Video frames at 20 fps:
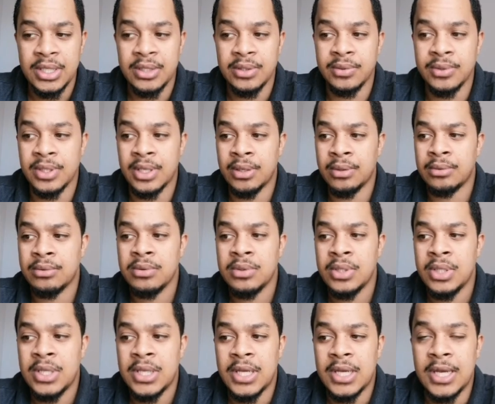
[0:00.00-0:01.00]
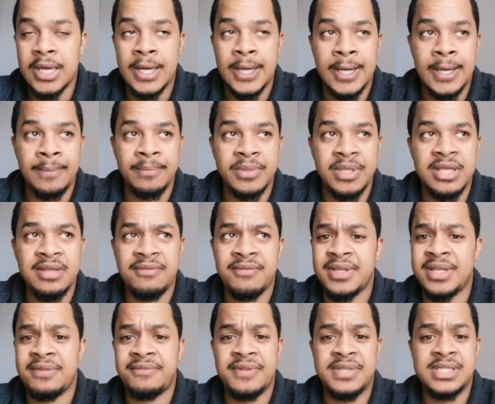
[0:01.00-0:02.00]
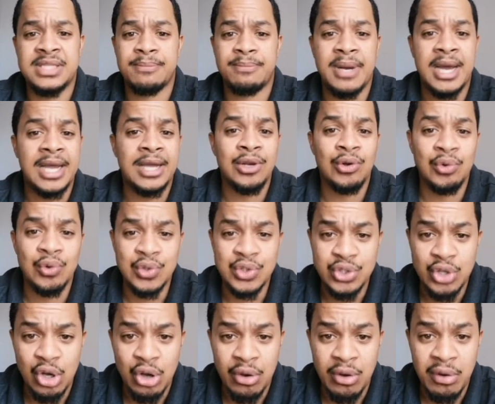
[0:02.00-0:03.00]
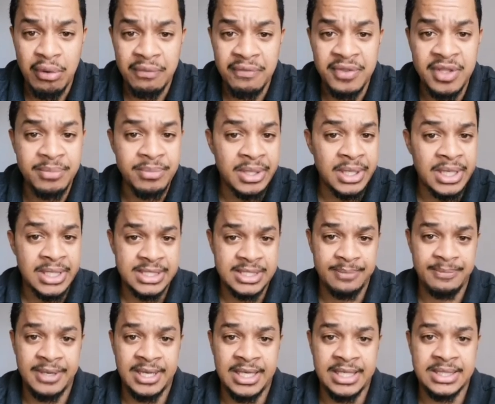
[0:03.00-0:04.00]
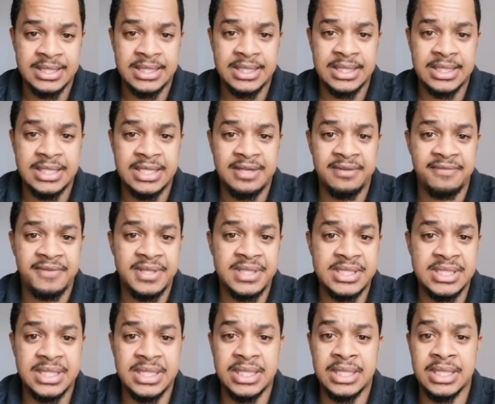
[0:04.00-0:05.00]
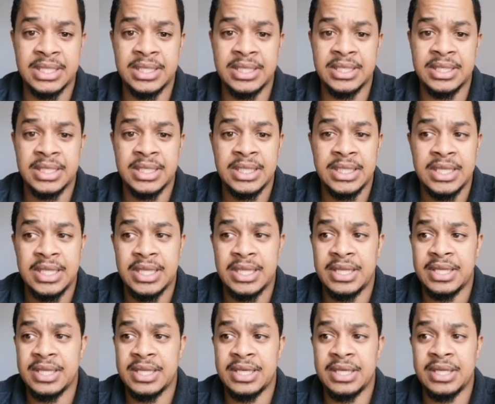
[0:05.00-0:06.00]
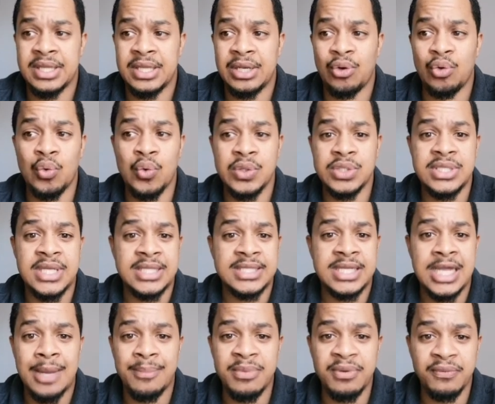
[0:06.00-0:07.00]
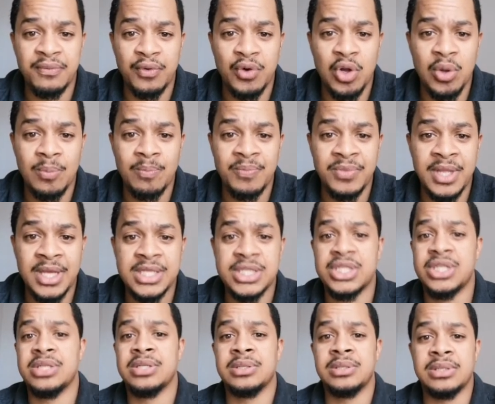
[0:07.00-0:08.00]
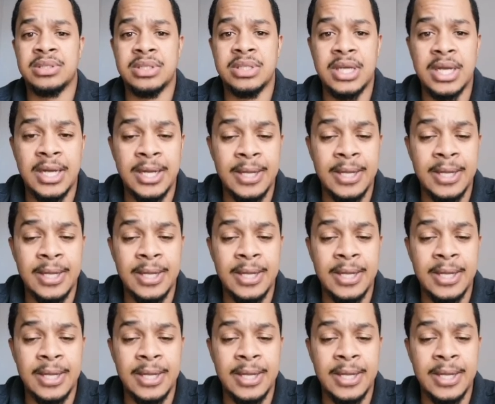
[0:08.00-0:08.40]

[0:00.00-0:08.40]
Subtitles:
even if it's the bylaws of the municipality, if it's the laws that's coming from national